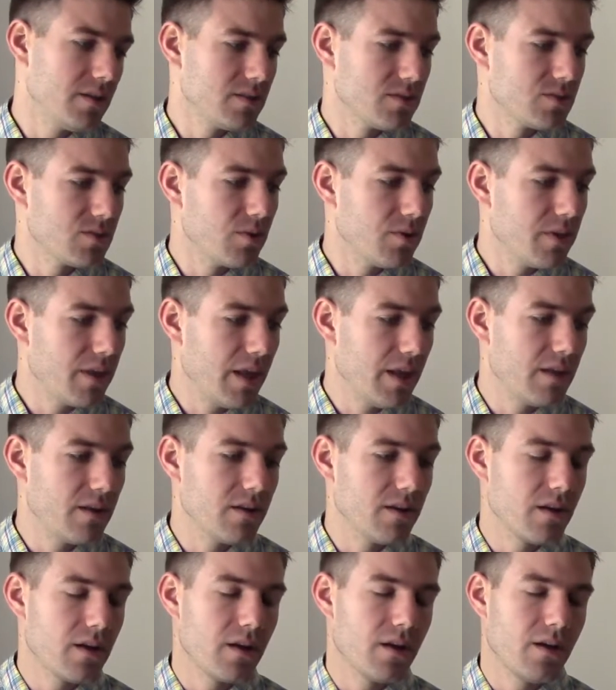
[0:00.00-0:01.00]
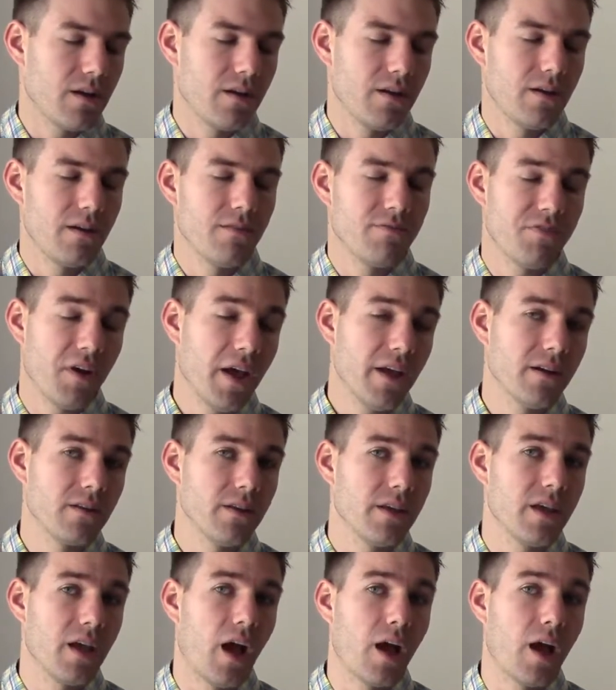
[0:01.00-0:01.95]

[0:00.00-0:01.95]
So then, finally,